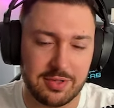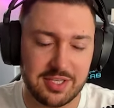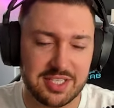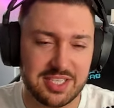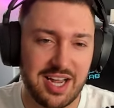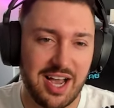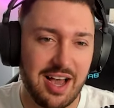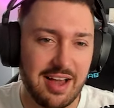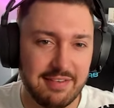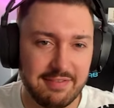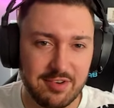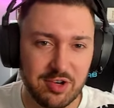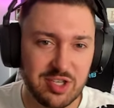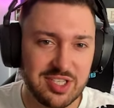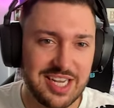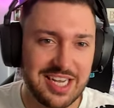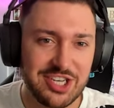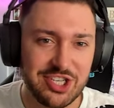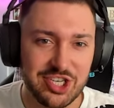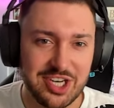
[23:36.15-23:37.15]
this
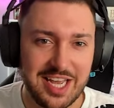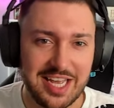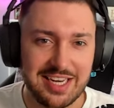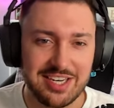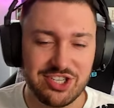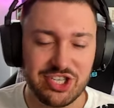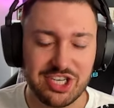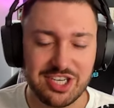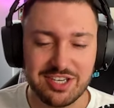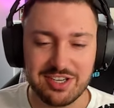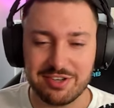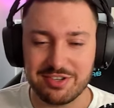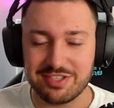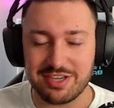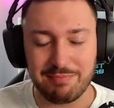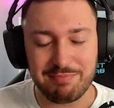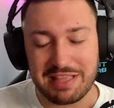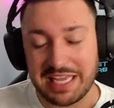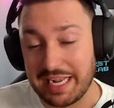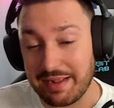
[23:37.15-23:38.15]
conversation engine or
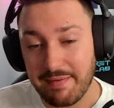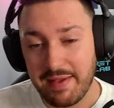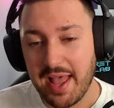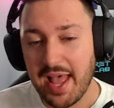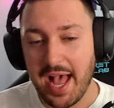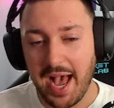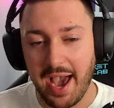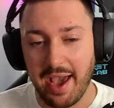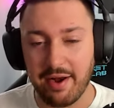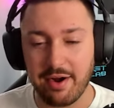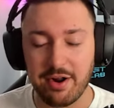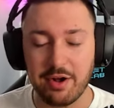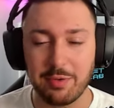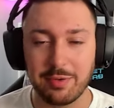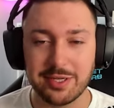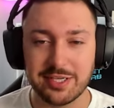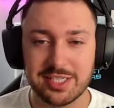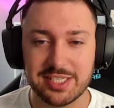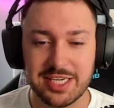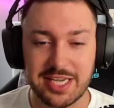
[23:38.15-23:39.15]
something? I don't know.
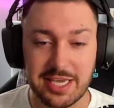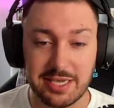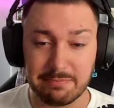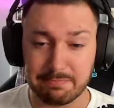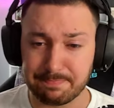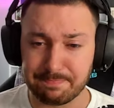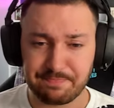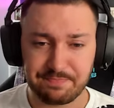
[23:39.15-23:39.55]
We'll see.